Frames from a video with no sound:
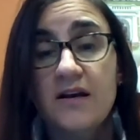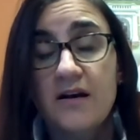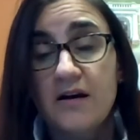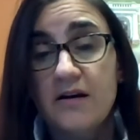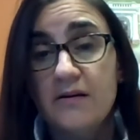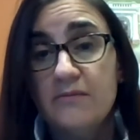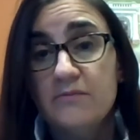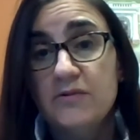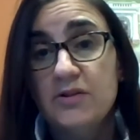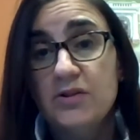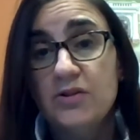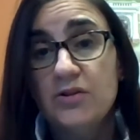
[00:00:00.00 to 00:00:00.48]

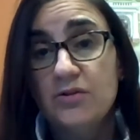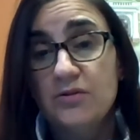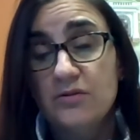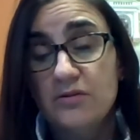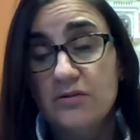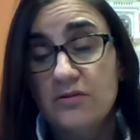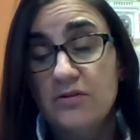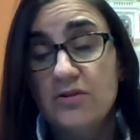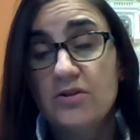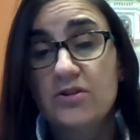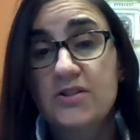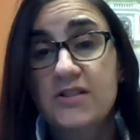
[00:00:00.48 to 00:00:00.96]

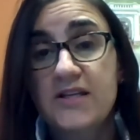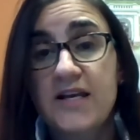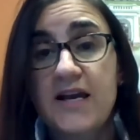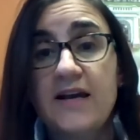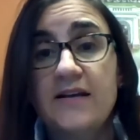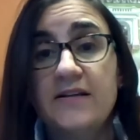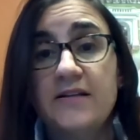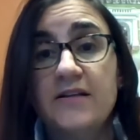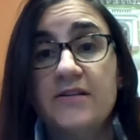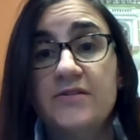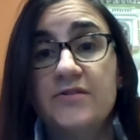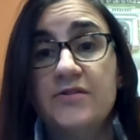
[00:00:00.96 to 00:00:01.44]
looked
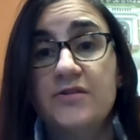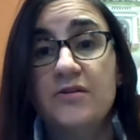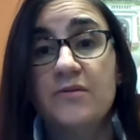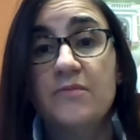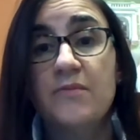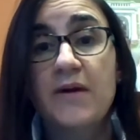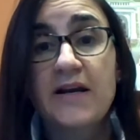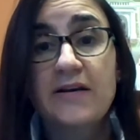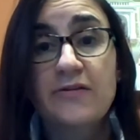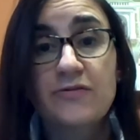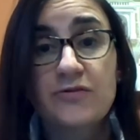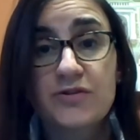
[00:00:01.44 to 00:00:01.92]
at under a
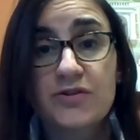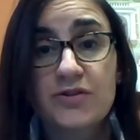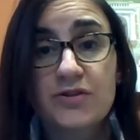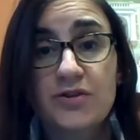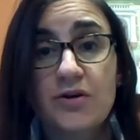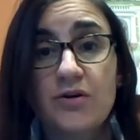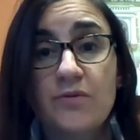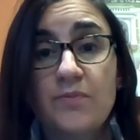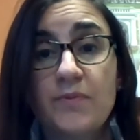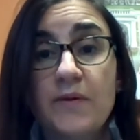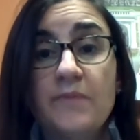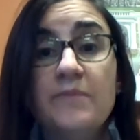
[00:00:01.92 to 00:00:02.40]

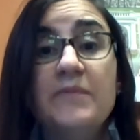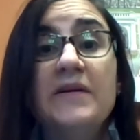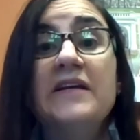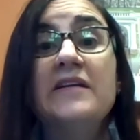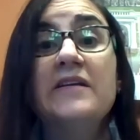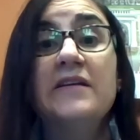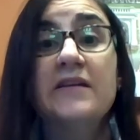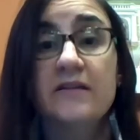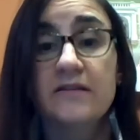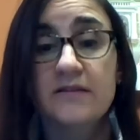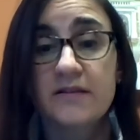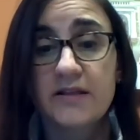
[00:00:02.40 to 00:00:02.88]
microscope
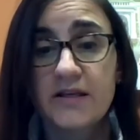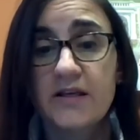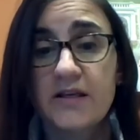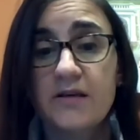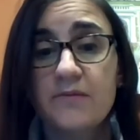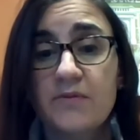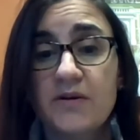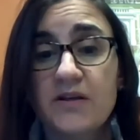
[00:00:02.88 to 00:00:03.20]
immediately,